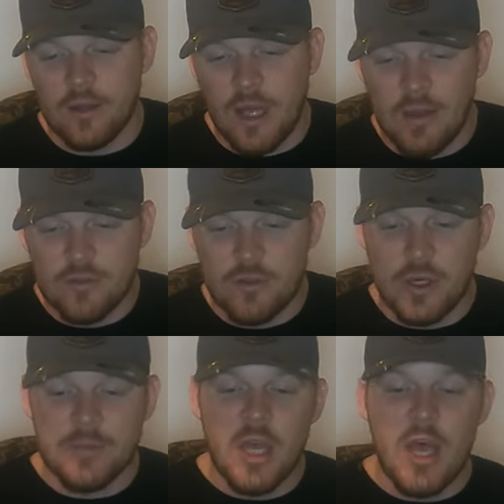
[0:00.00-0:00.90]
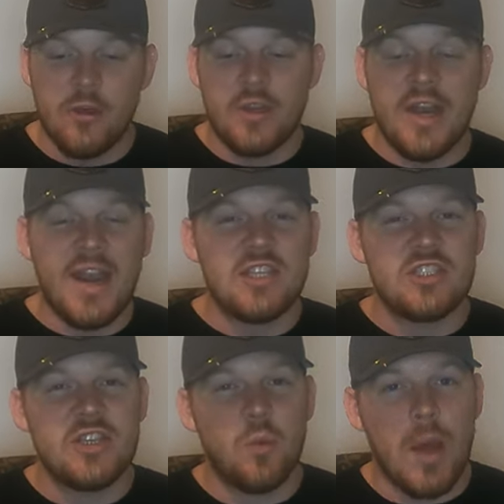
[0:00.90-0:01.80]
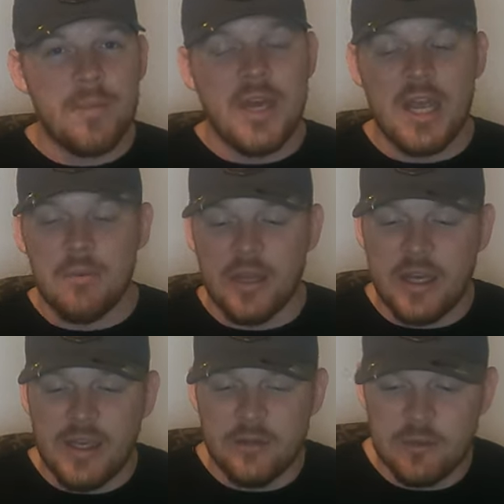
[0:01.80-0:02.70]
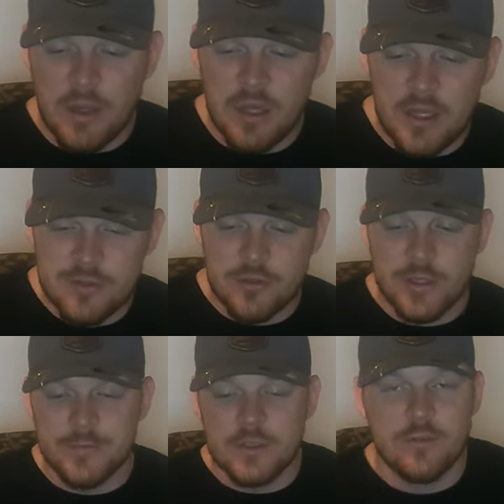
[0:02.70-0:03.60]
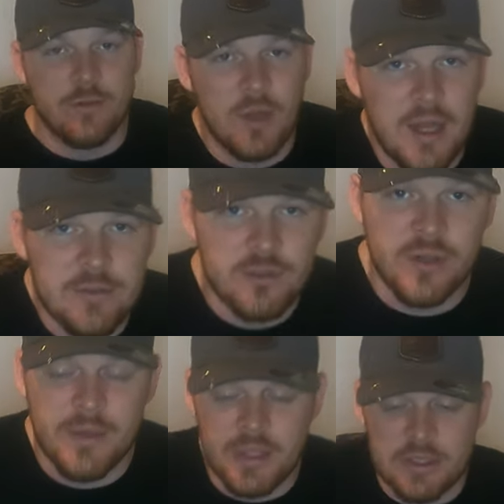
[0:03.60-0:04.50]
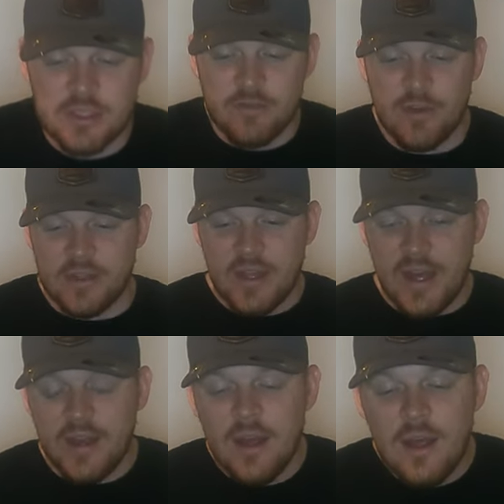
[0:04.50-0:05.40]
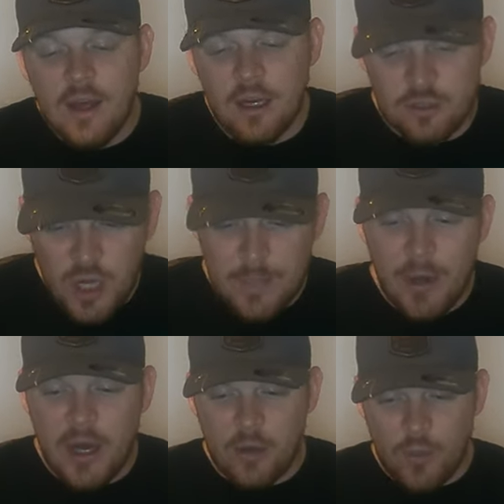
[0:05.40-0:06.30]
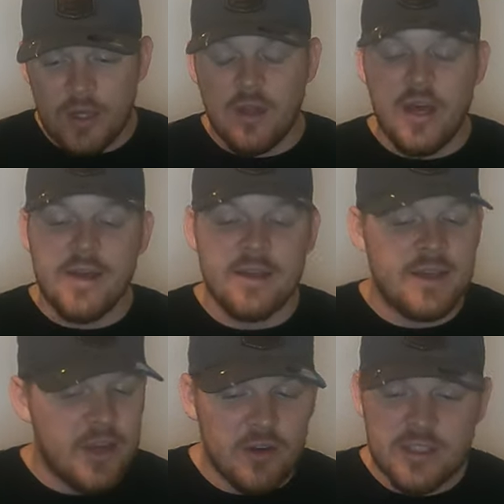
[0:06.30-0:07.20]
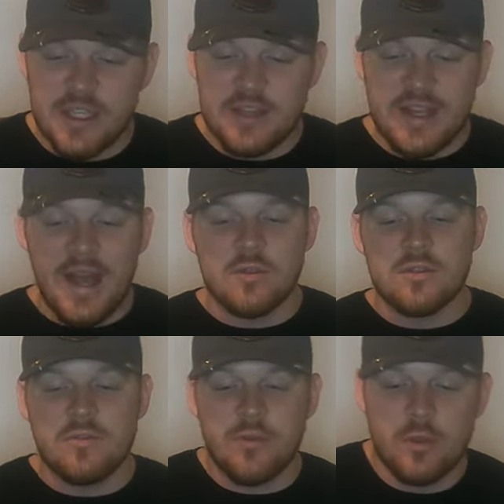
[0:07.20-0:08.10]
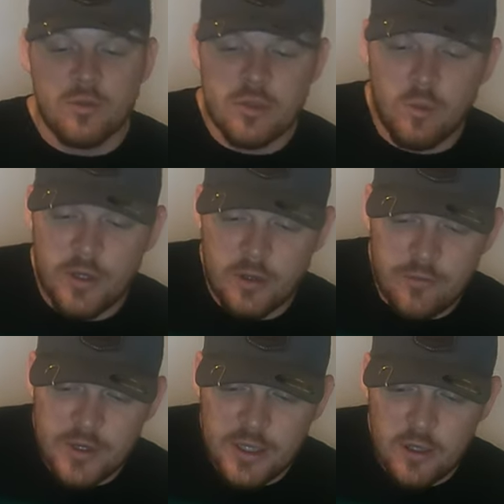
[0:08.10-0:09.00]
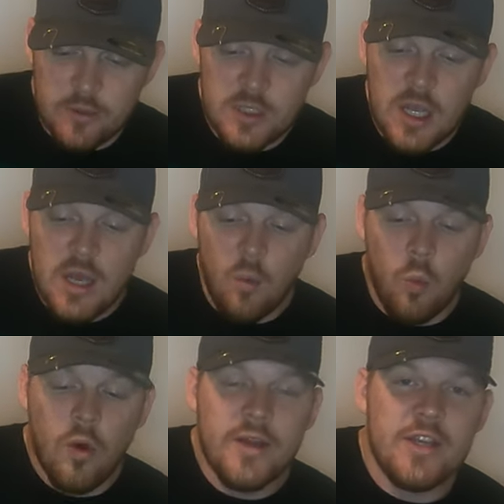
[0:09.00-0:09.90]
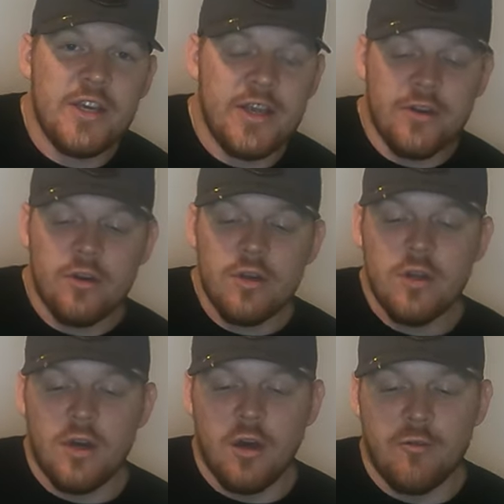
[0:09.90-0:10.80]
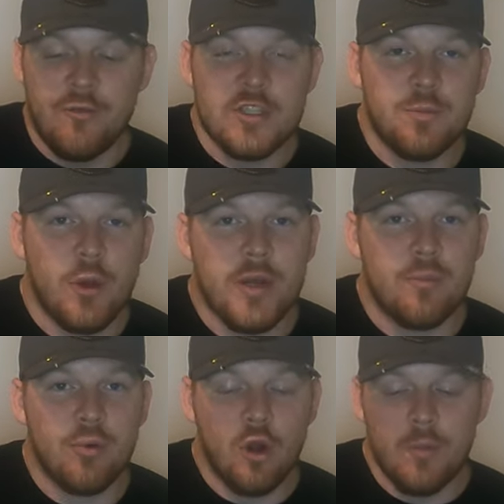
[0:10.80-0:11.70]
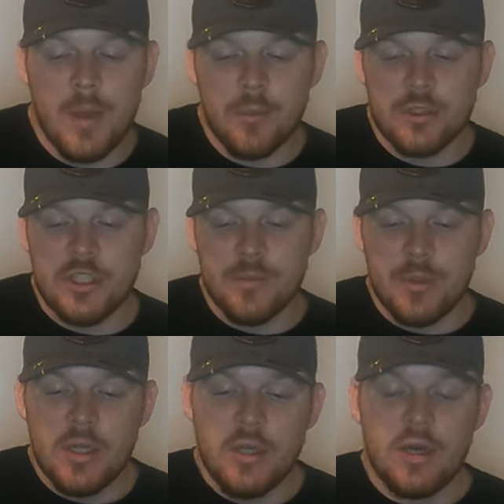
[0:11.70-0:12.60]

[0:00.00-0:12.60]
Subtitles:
live streams. You get an HD webcam like I use in my live streams for live streaming and stuff like that. A tripod, a ring light, guaranteed 1,000 views on one of your videos, 1 year of Fishbrain Pro membership,